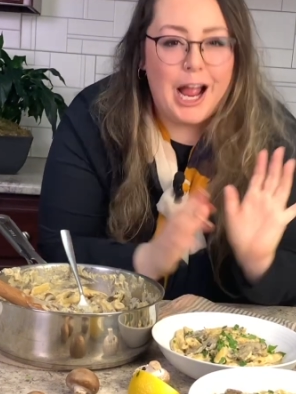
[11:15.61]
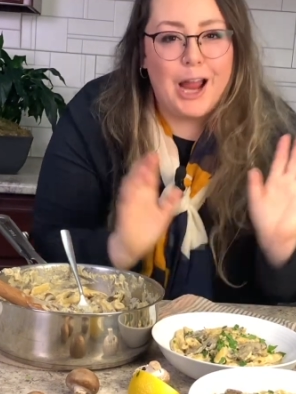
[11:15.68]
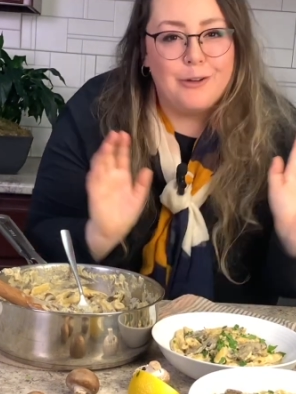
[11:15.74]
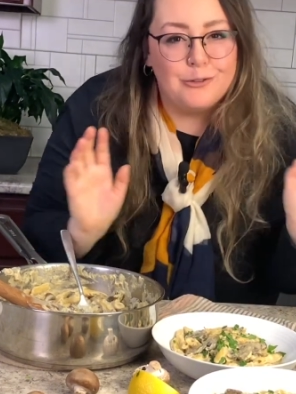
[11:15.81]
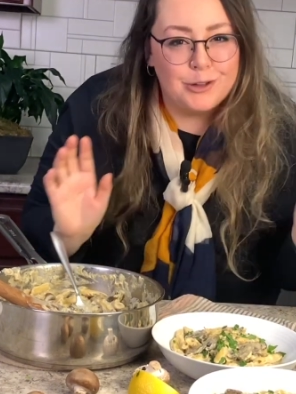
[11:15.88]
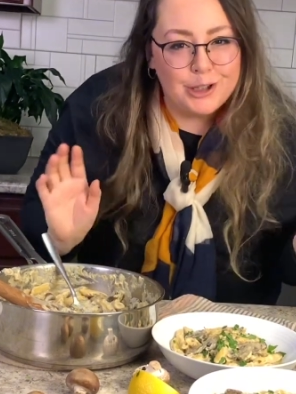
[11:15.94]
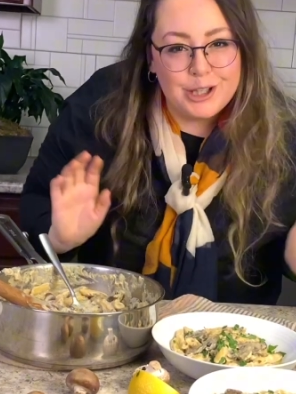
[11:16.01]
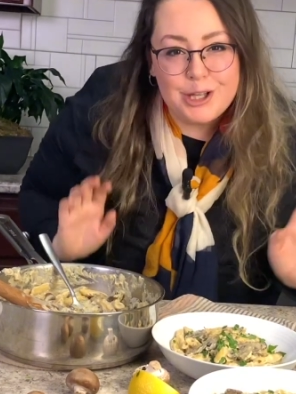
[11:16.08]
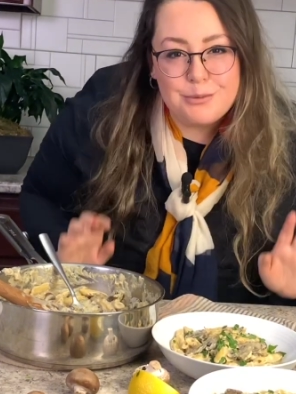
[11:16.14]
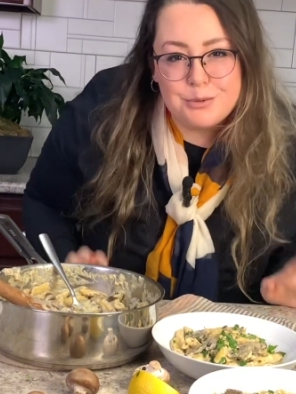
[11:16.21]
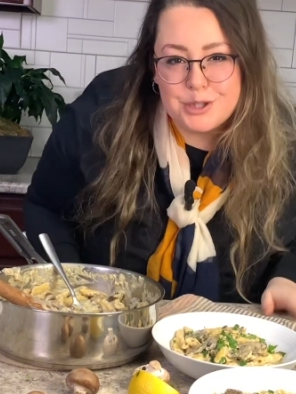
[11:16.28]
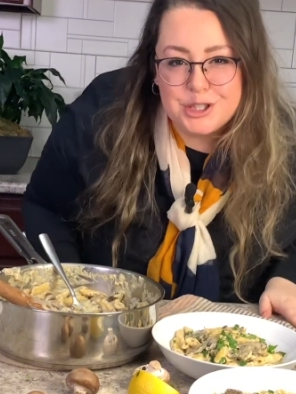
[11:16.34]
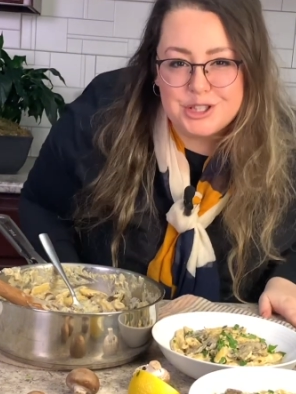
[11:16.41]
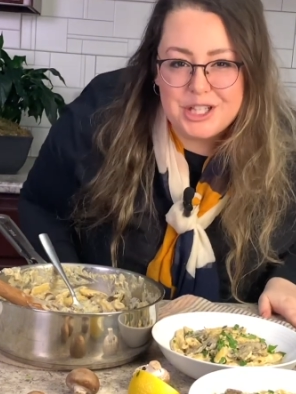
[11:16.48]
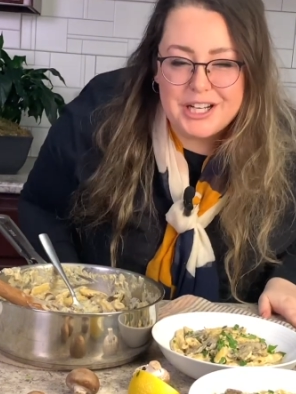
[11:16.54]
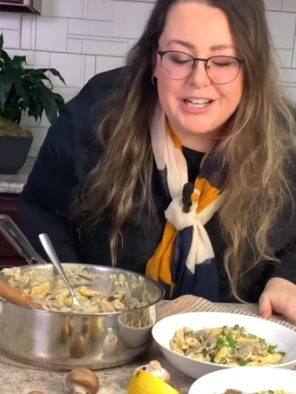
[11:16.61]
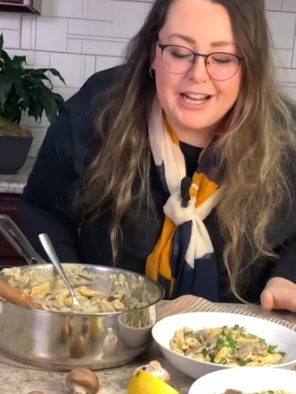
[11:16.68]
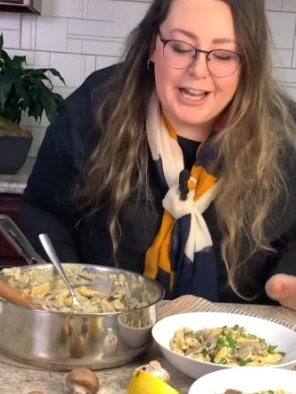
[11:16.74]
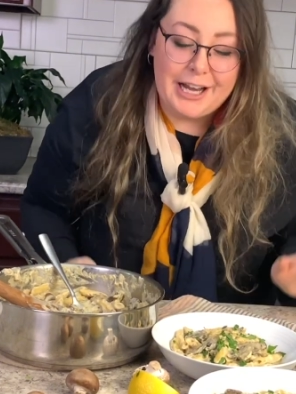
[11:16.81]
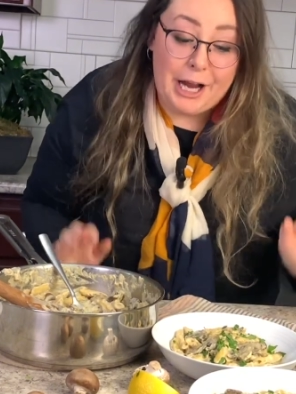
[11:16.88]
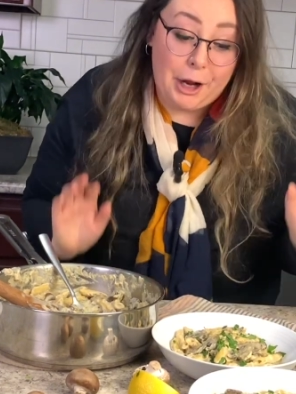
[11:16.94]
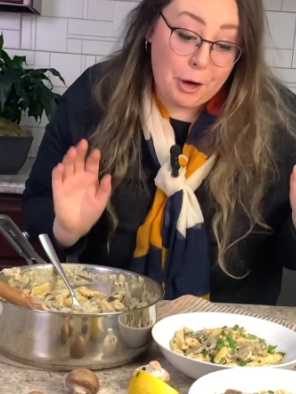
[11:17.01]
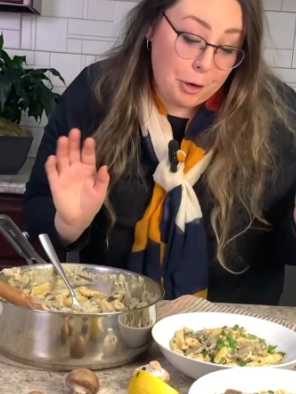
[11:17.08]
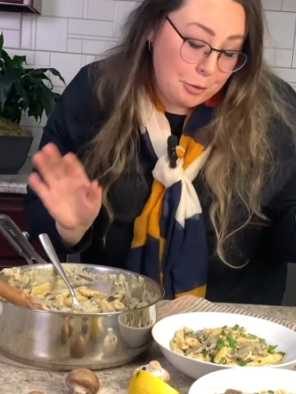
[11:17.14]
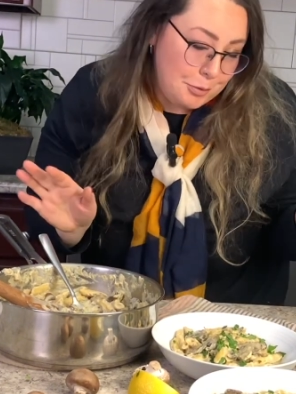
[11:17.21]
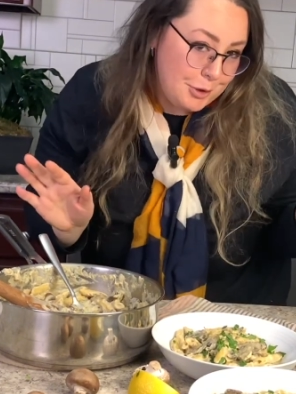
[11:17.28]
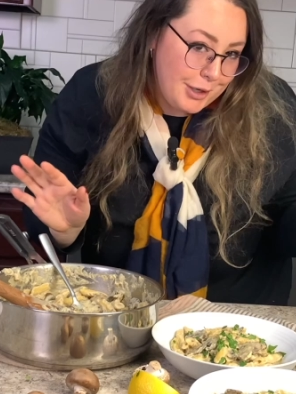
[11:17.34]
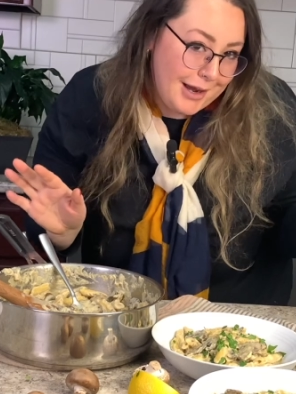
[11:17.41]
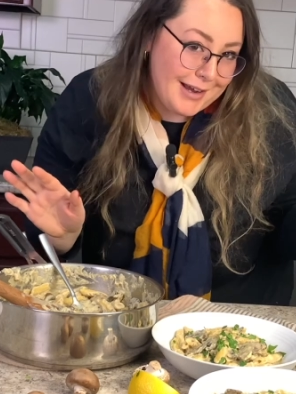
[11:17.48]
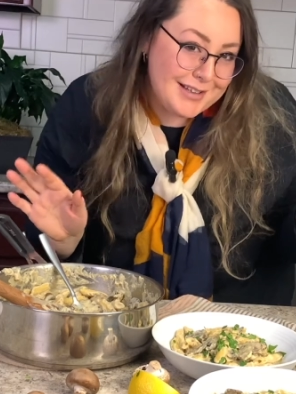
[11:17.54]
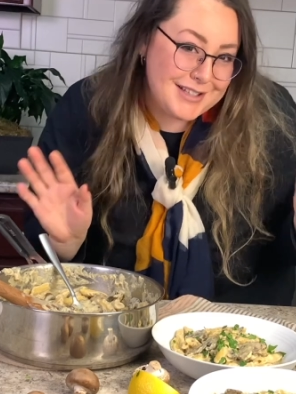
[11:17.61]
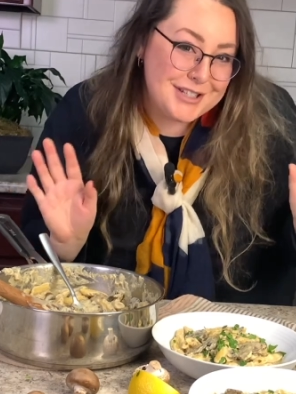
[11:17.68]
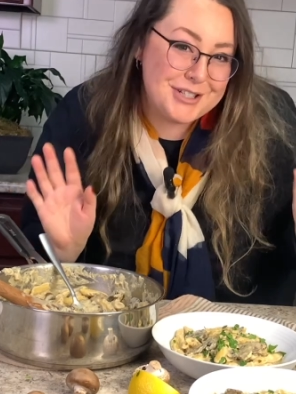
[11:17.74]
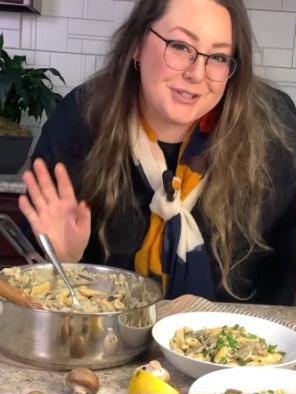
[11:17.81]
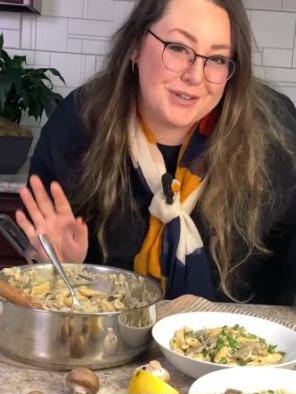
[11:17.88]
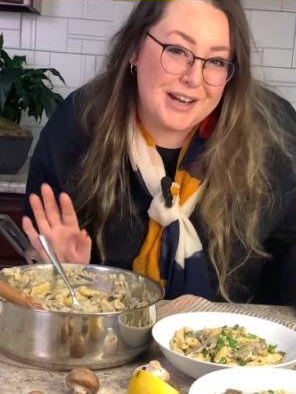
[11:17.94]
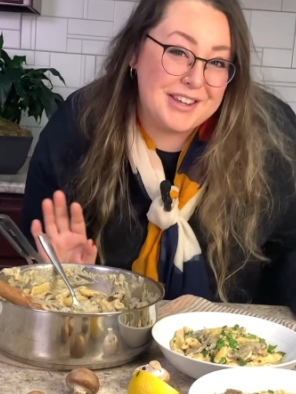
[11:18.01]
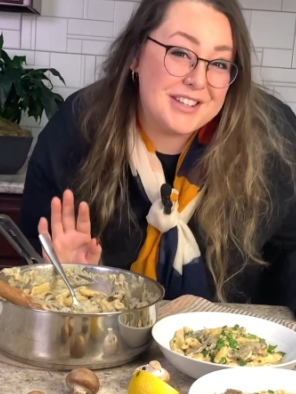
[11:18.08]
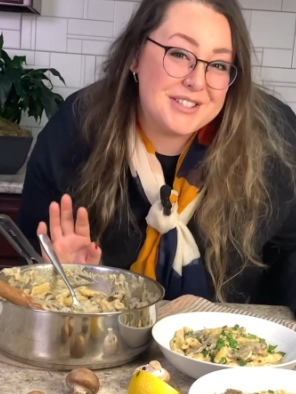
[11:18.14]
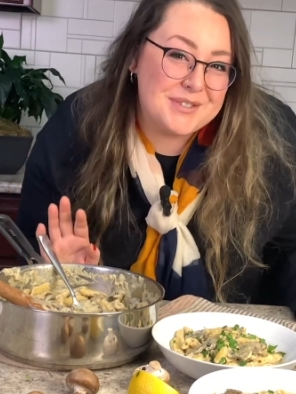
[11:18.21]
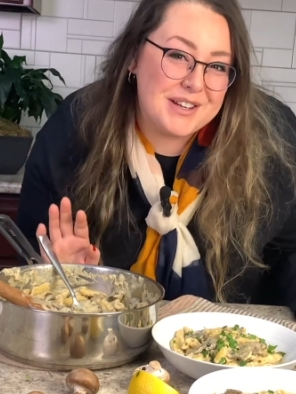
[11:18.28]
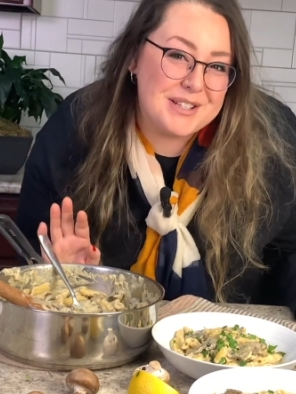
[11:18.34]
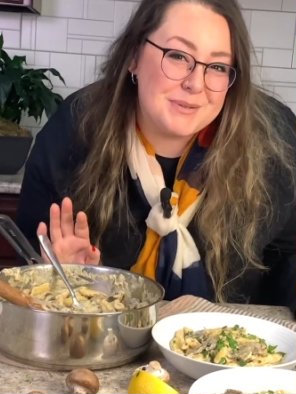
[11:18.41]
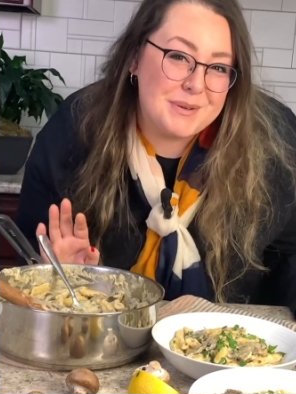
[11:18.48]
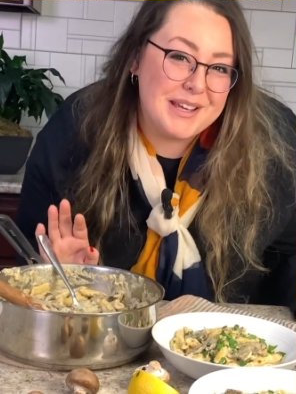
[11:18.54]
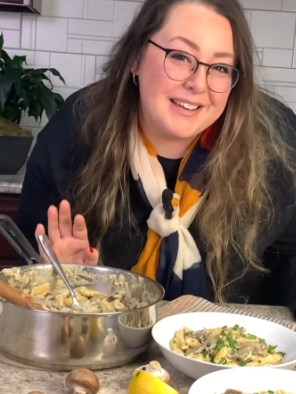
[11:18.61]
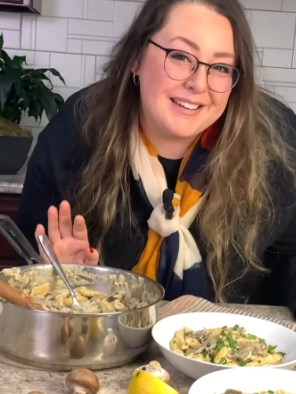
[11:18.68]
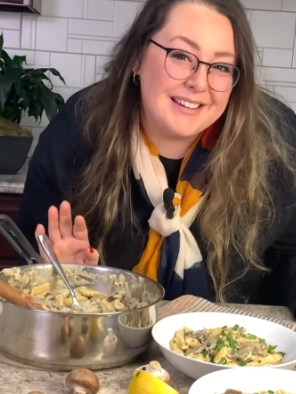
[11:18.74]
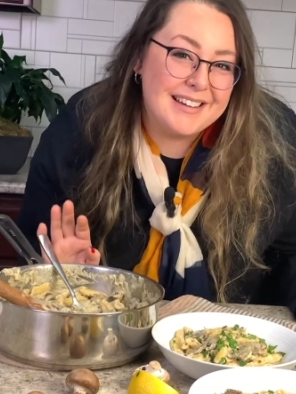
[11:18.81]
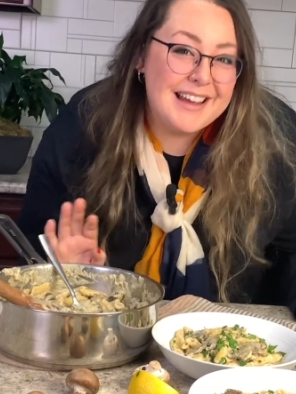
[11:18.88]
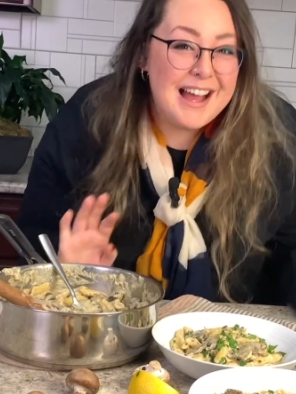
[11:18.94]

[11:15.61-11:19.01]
I really appreciate it, and I hope you guys try this recipe.